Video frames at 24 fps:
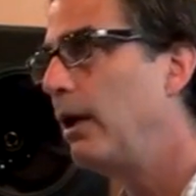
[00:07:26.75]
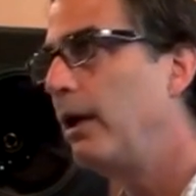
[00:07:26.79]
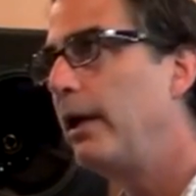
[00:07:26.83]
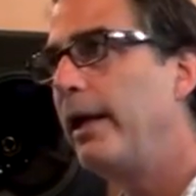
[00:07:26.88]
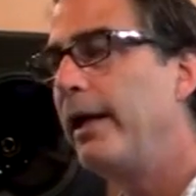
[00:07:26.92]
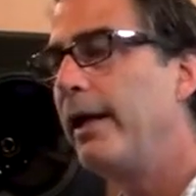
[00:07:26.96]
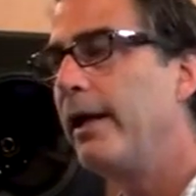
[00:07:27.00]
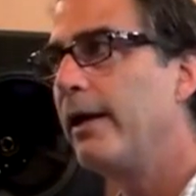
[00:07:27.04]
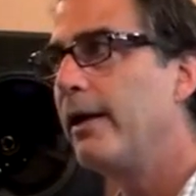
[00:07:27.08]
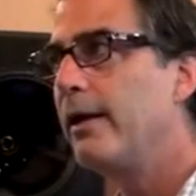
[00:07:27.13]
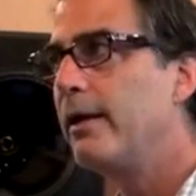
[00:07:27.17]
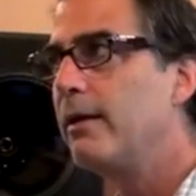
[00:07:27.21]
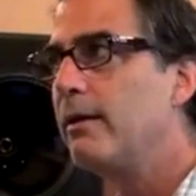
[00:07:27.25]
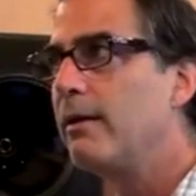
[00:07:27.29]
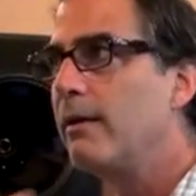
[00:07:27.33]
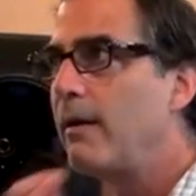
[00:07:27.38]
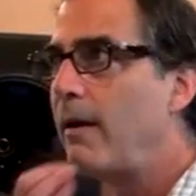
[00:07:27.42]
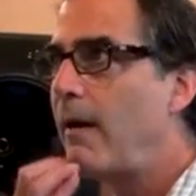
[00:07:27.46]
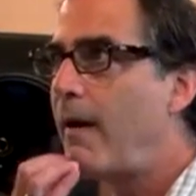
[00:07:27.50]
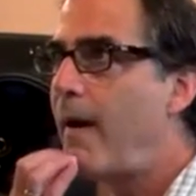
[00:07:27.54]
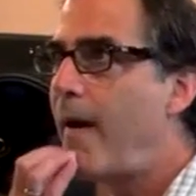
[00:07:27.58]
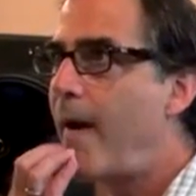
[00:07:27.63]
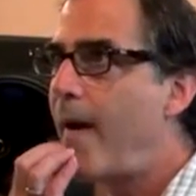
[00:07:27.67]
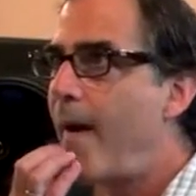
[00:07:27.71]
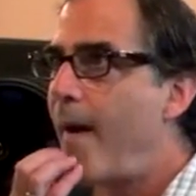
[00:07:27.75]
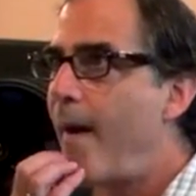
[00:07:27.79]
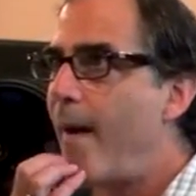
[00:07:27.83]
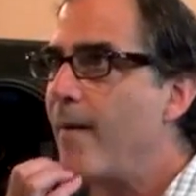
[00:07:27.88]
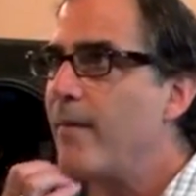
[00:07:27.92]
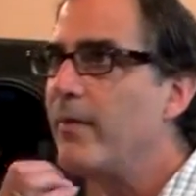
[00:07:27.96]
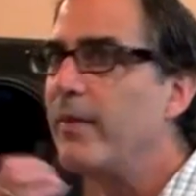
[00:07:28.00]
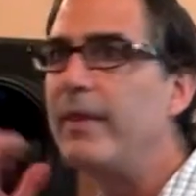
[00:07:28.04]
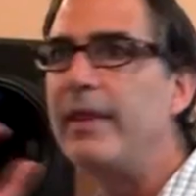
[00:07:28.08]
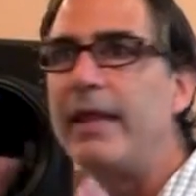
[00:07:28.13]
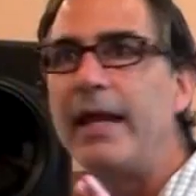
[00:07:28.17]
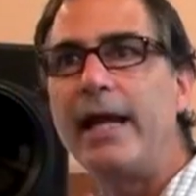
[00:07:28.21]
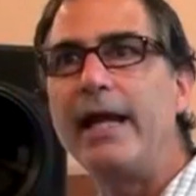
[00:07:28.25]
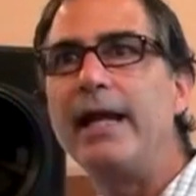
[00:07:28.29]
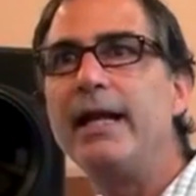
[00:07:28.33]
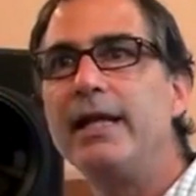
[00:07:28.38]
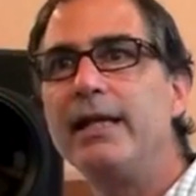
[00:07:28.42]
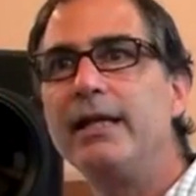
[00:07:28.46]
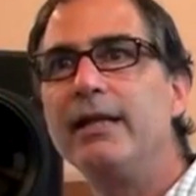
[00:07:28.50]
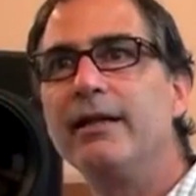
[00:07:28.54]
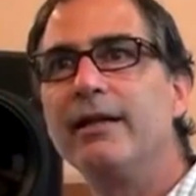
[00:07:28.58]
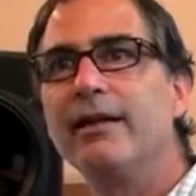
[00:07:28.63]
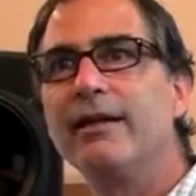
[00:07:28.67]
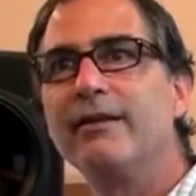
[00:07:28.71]
and
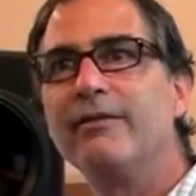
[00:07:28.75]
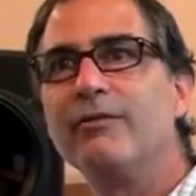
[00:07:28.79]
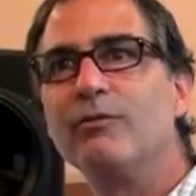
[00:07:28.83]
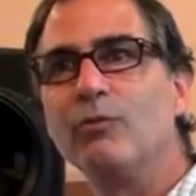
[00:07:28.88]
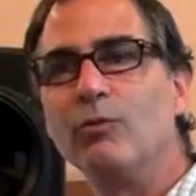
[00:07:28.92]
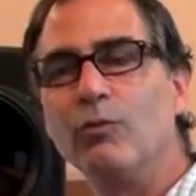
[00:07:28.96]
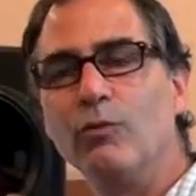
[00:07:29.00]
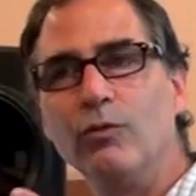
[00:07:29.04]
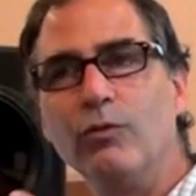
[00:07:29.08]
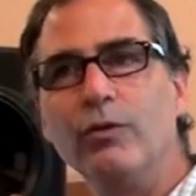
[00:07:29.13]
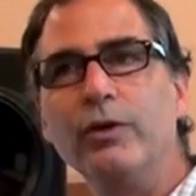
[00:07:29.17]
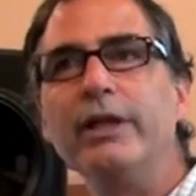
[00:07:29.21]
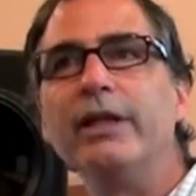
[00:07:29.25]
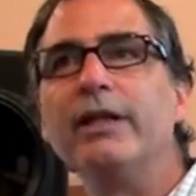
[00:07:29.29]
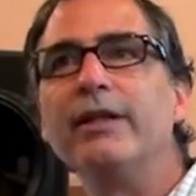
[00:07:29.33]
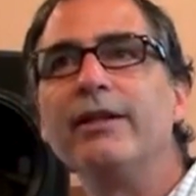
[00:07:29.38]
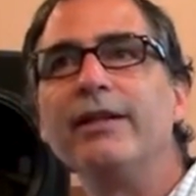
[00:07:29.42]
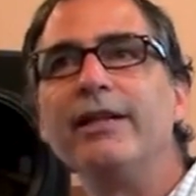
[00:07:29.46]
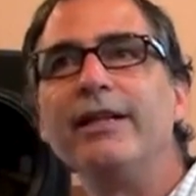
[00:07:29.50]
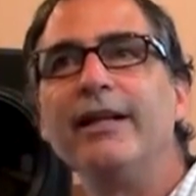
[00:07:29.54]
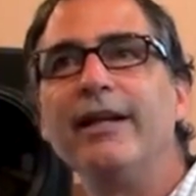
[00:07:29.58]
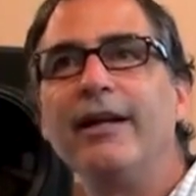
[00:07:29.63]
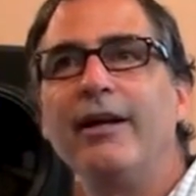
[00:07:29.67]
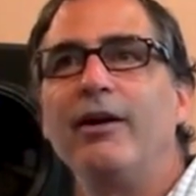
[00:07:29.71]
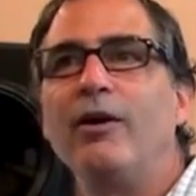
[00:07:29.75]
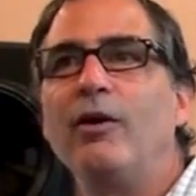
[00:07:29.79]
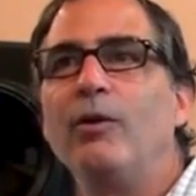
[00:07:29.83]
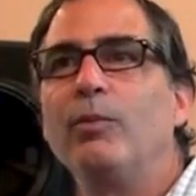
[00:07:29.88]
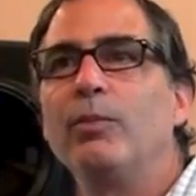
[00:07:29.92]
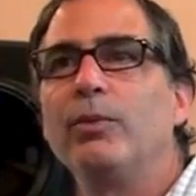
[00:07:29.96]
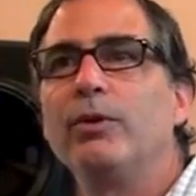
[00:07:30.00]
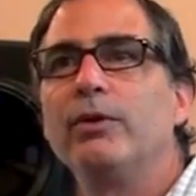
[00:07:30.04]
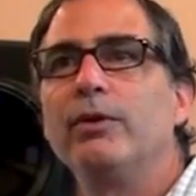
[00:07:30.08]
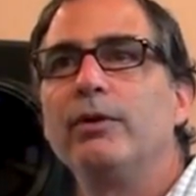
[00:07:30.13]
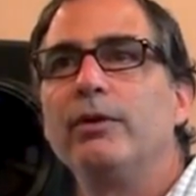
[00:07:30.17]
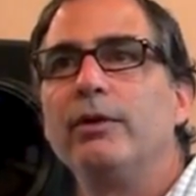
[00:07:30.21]
they really help.